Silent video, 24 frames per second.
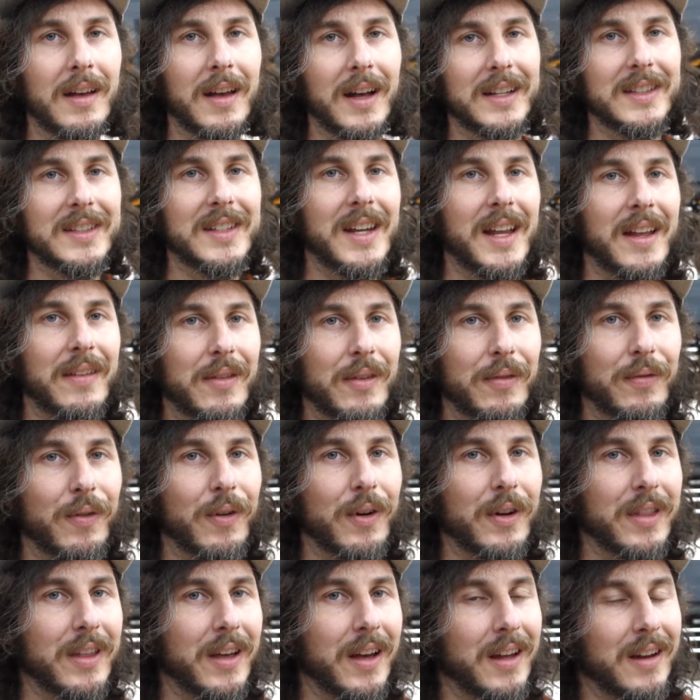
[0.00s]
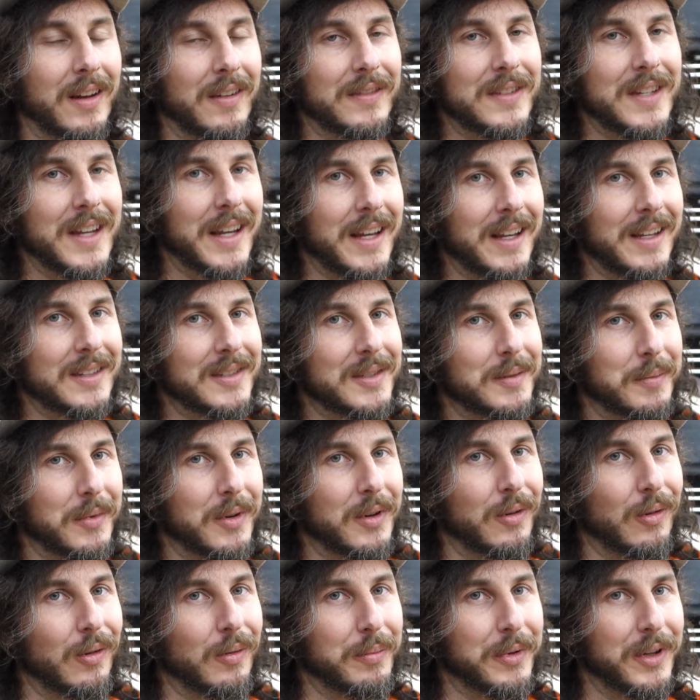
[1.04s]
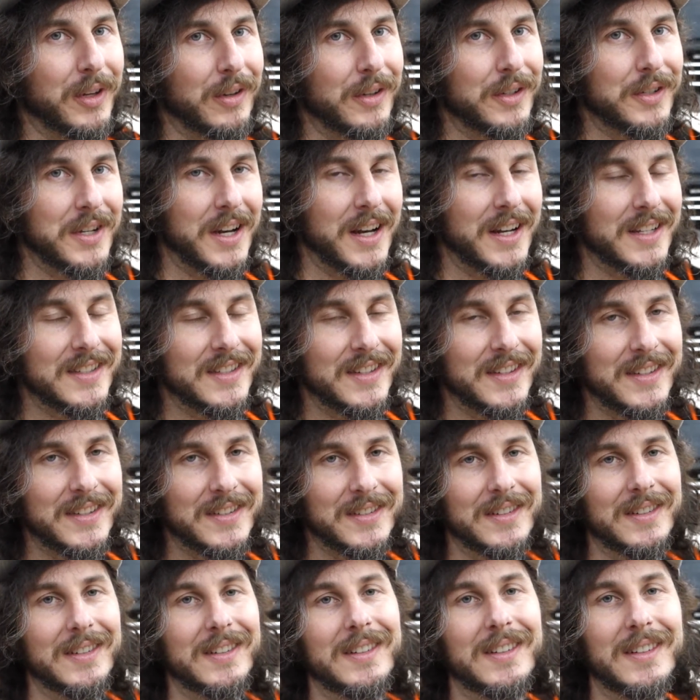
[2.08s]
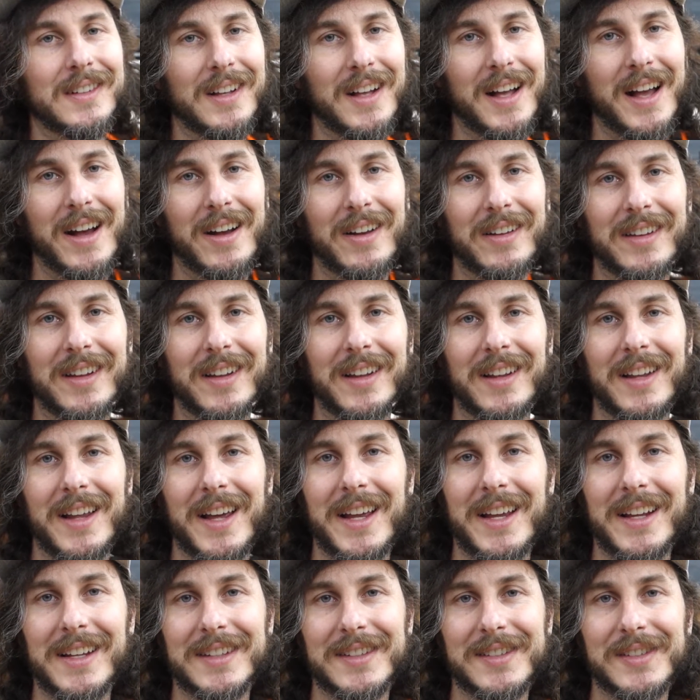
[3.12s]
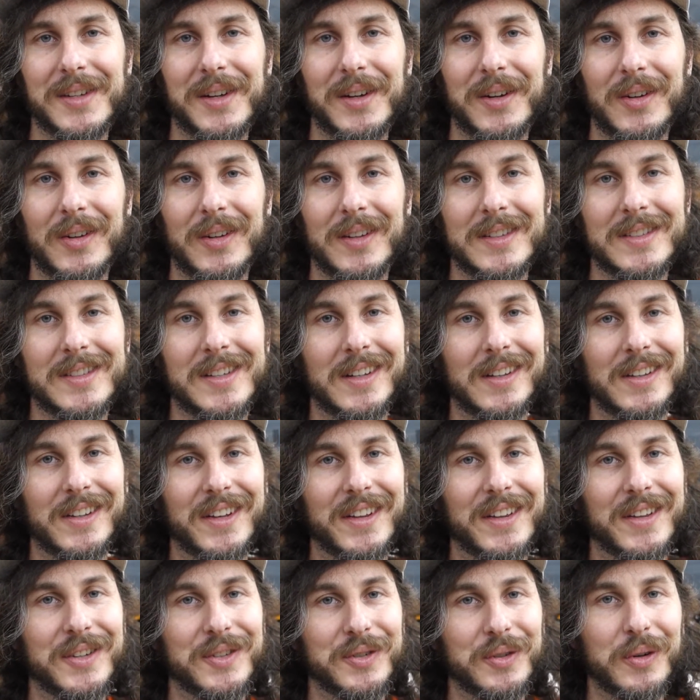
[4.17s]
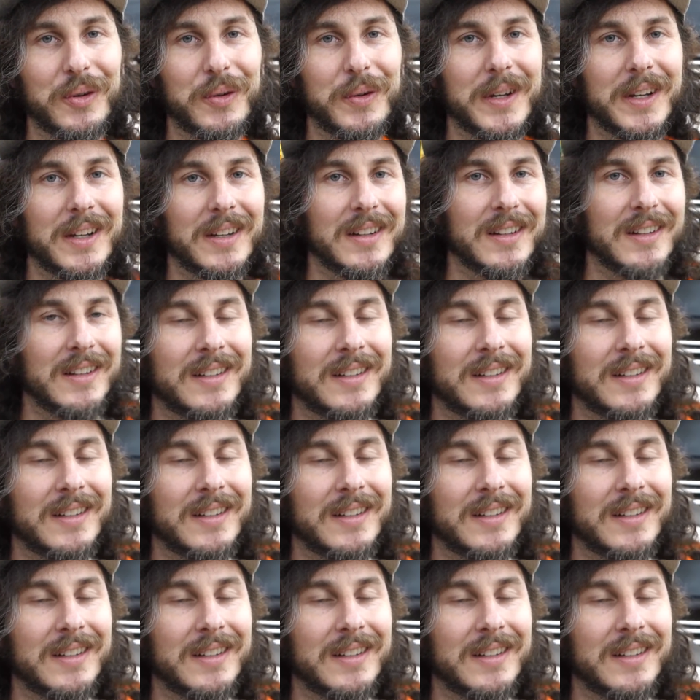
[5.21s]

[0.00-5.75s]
I did have the forethought of taking some cool beauty shots of this girl out in the light, so let's take a look at those real quick.